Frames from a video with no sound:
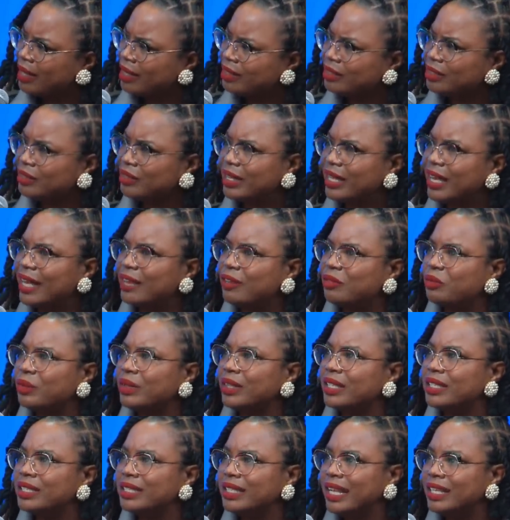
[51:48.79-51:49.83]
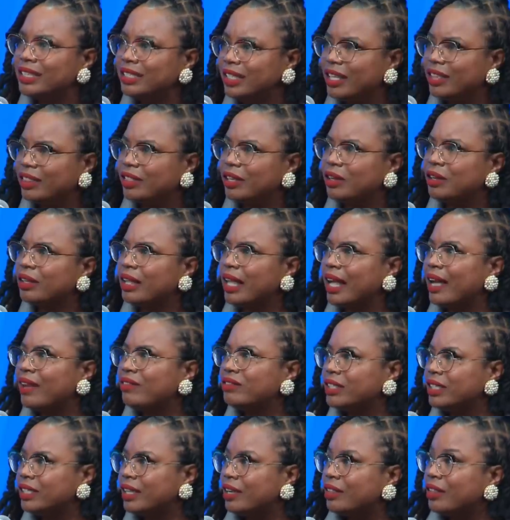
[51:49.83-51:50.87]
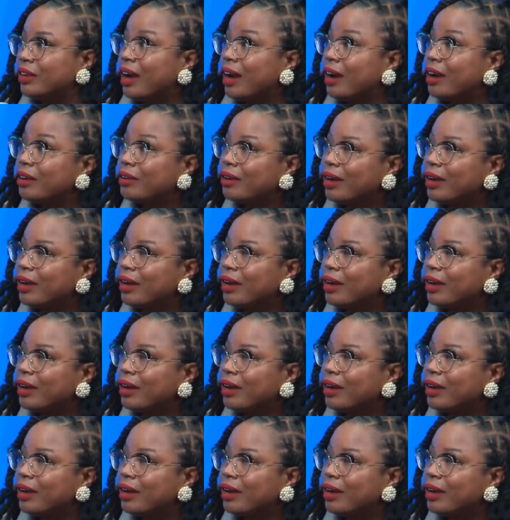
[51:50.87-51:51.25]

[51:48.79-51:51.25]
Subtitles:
so that when the states get their lives together,